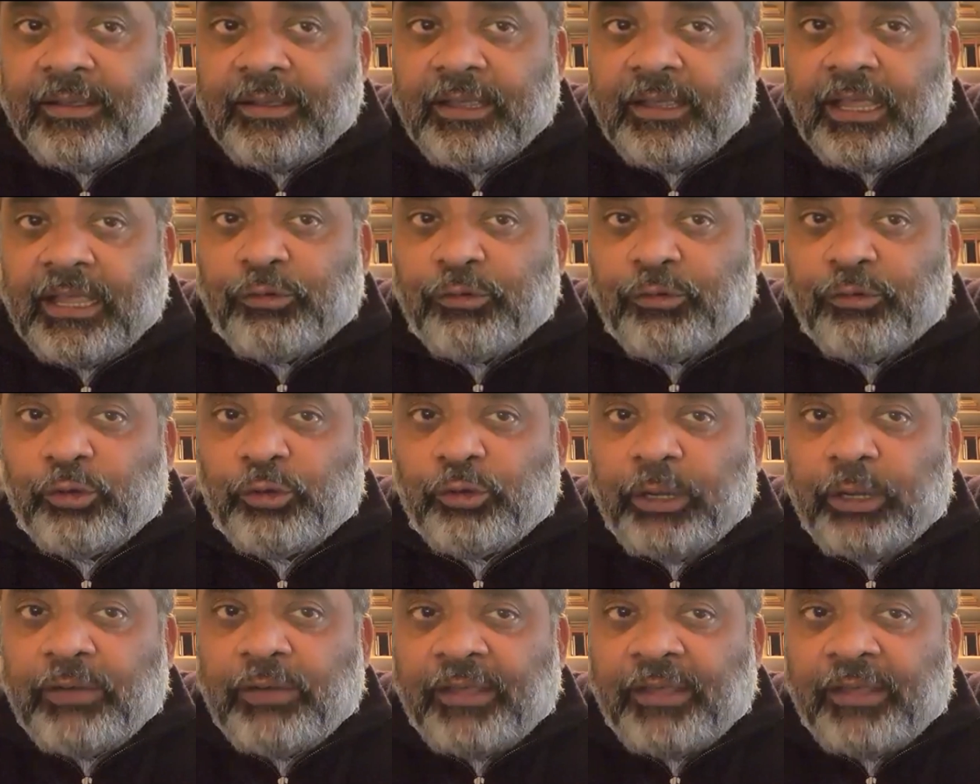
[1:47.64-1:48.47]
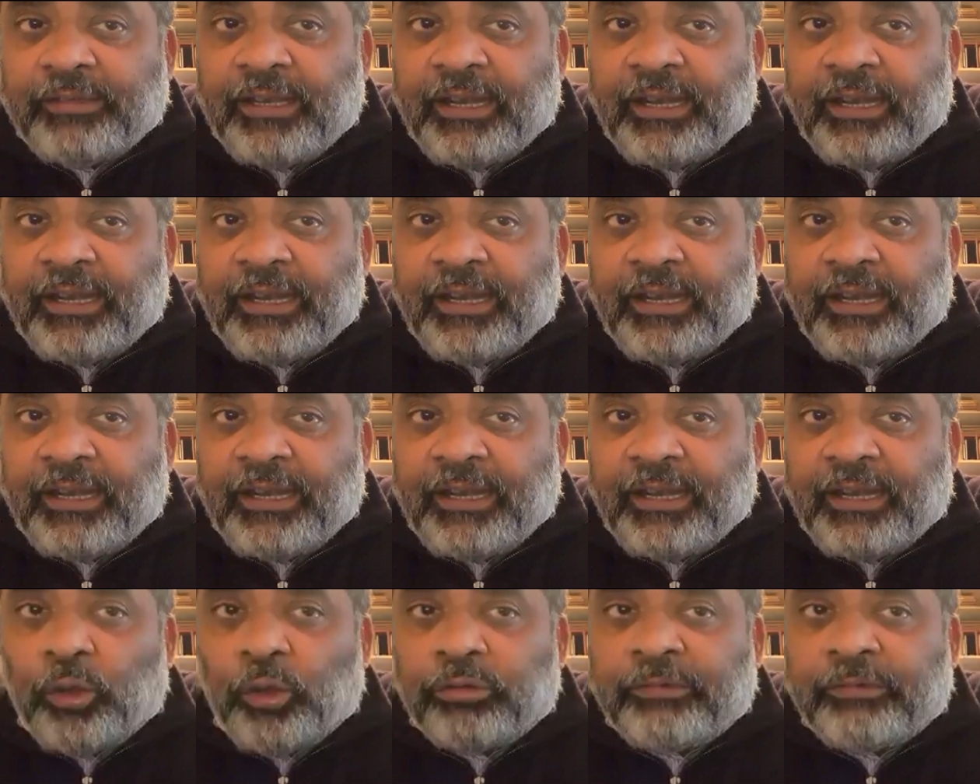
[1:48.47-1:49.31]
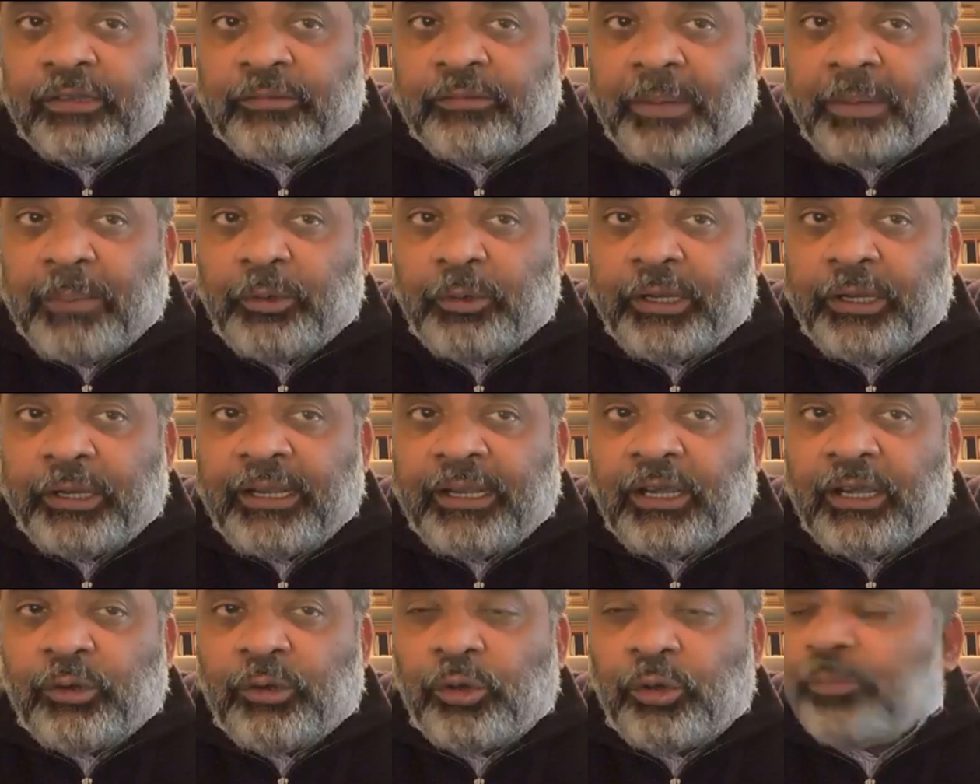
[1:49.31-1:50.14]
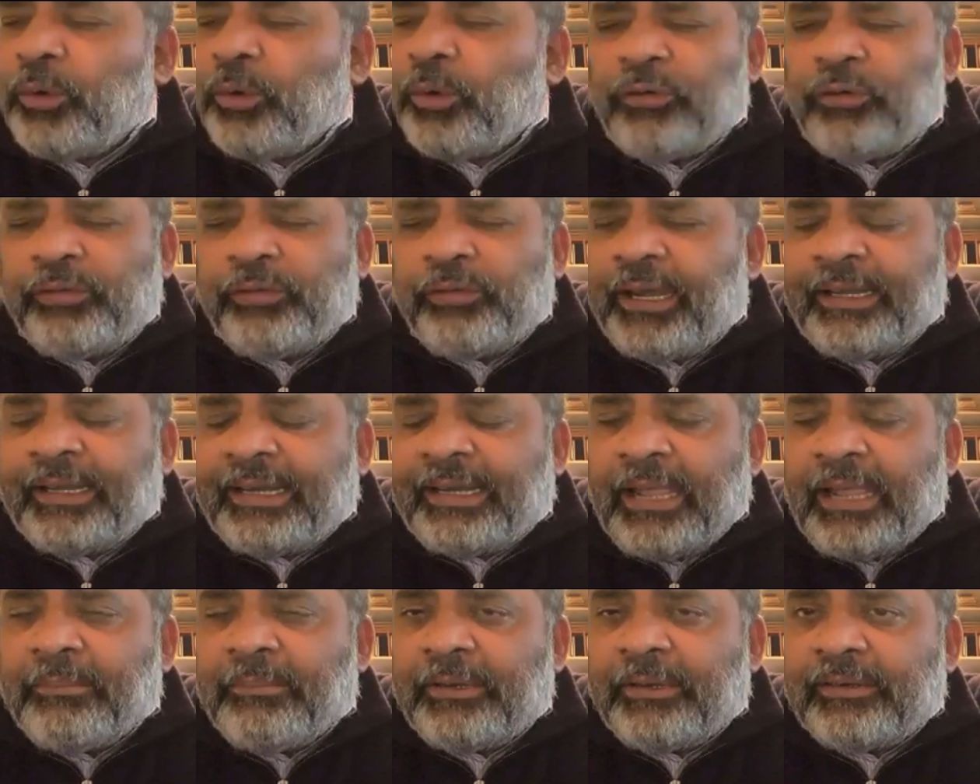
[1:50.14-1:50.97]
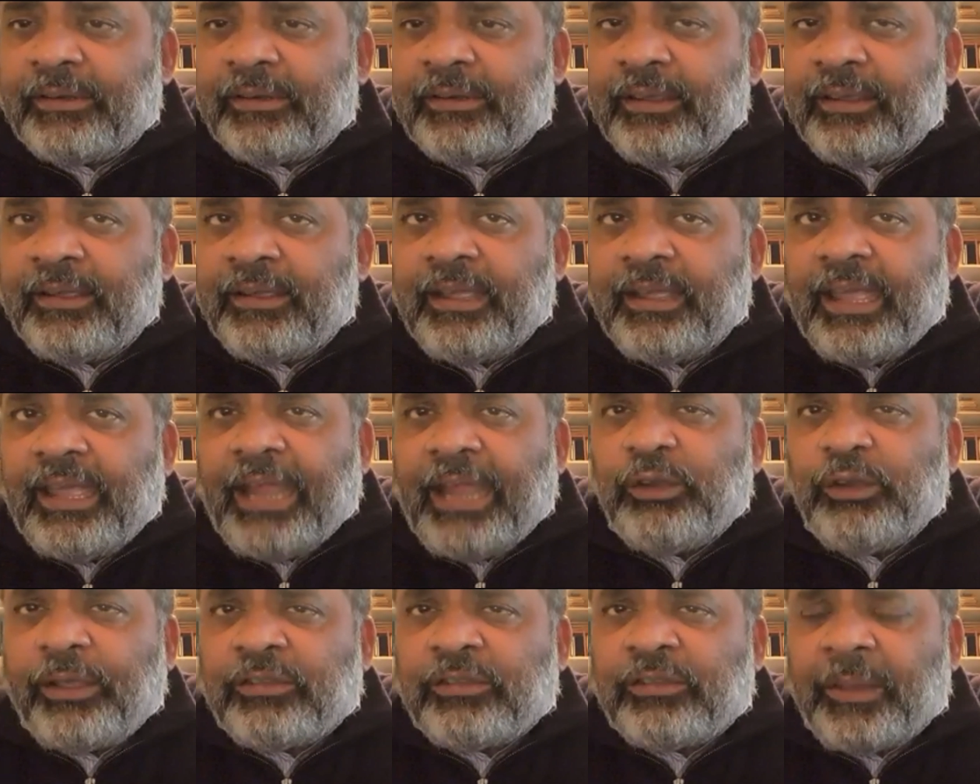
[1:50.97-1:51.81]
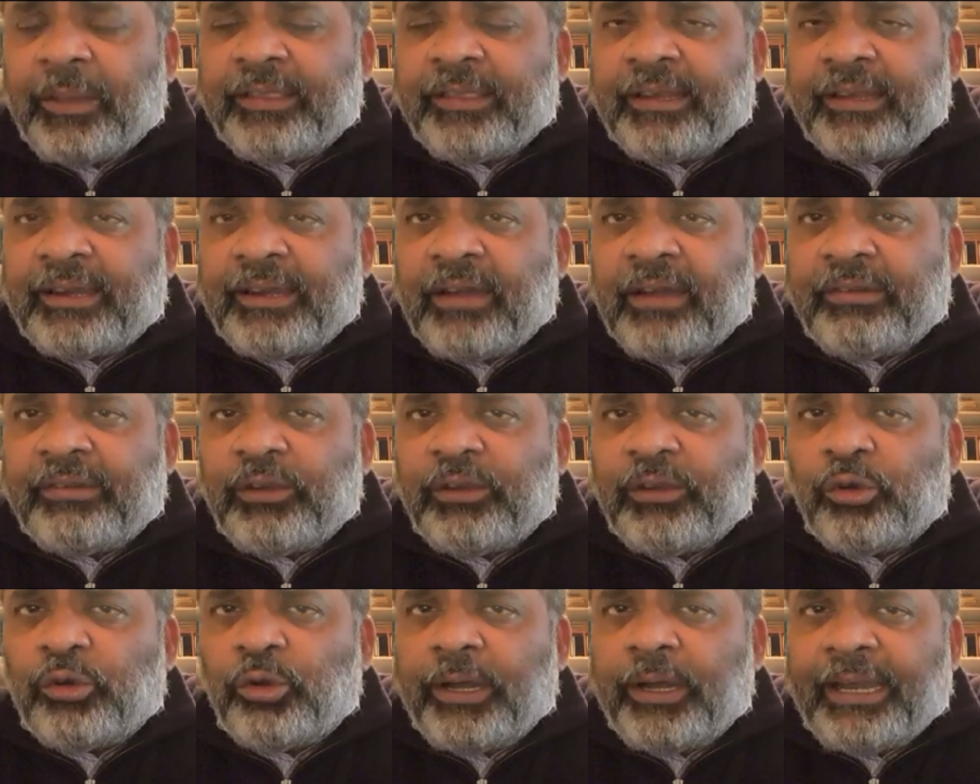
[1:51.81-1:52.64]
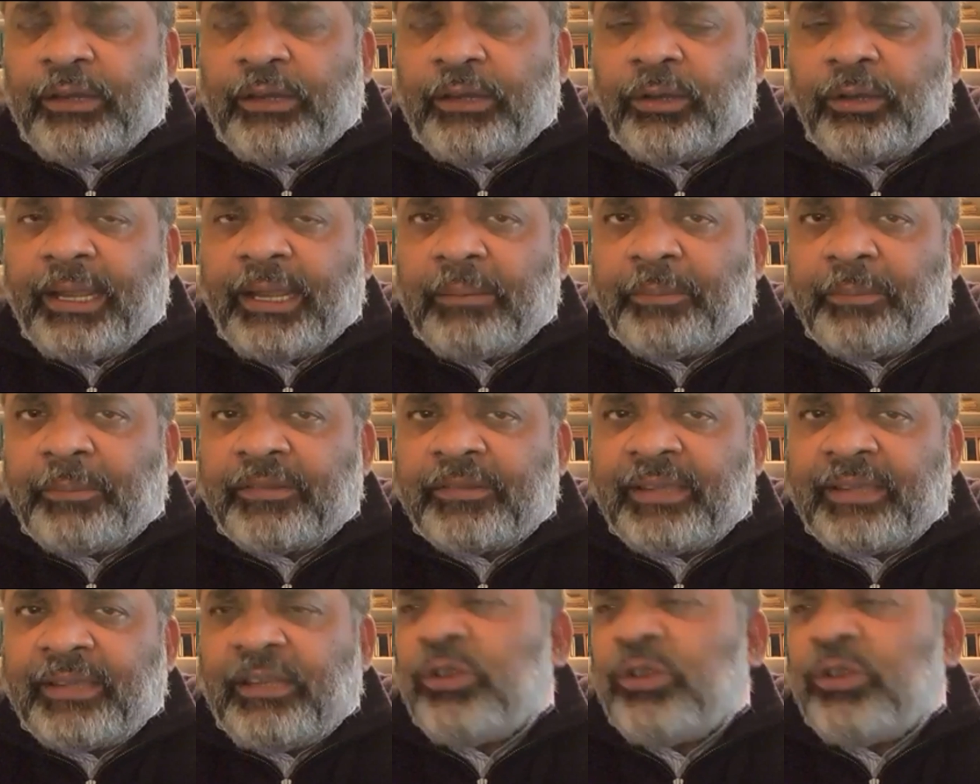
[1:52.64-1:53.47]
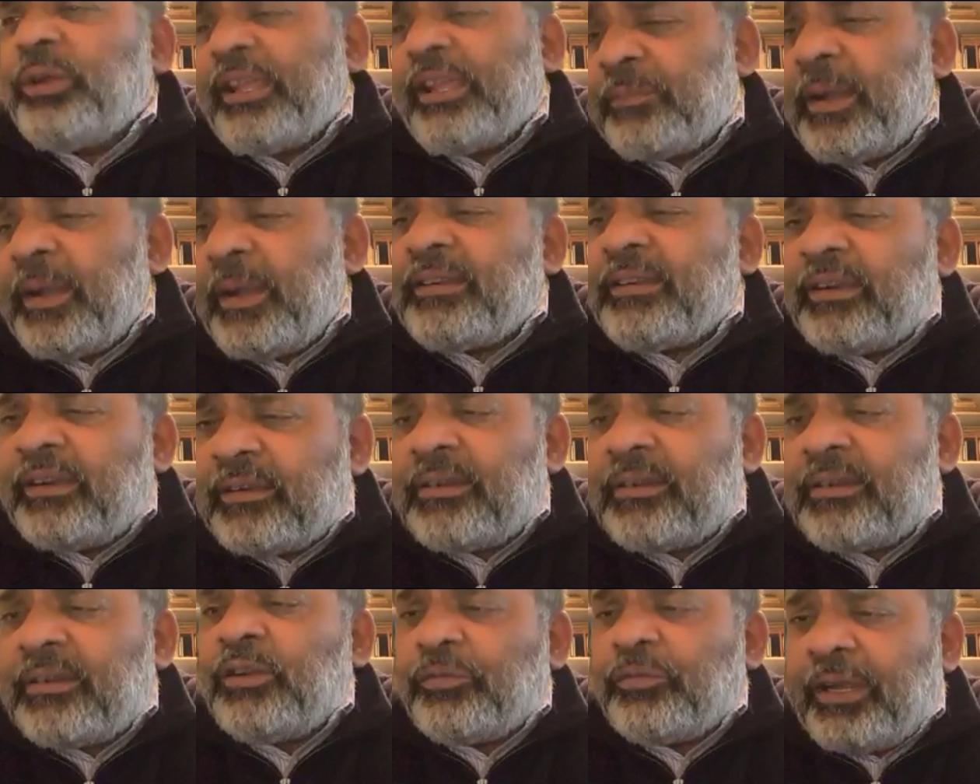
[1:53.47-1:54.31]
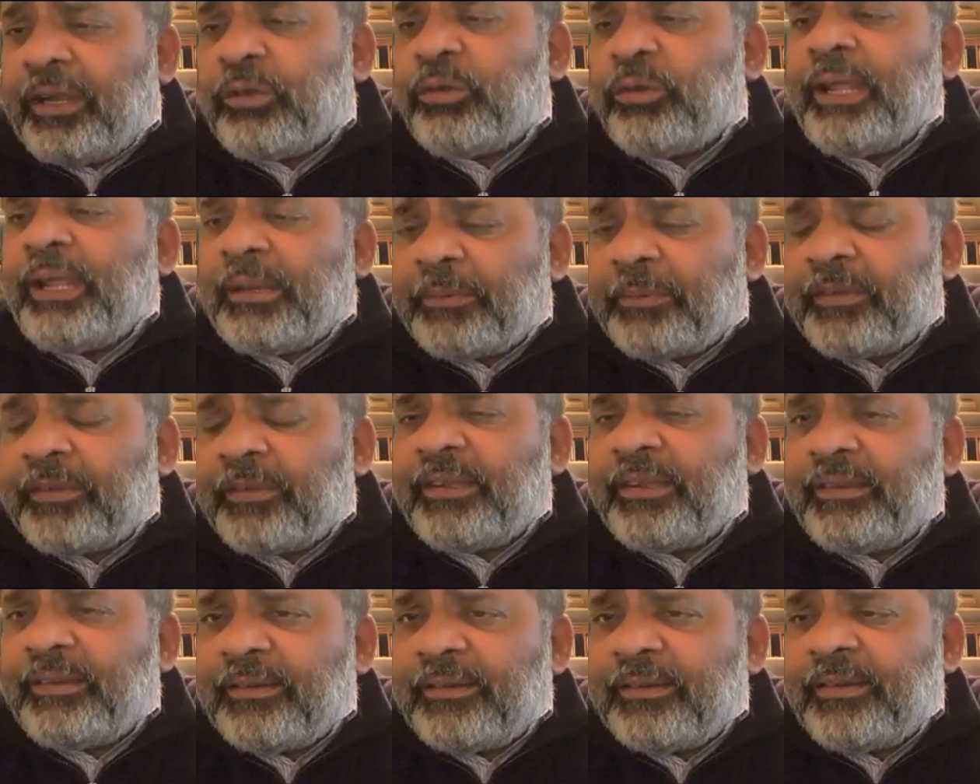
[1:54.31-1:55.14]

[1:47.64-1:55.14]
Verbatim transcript: If you invest in a country's growth just by putting in a growth bond, forget climate, and you expect that country to grow at eight to nine percent, you would expect a return of eight to nine percent.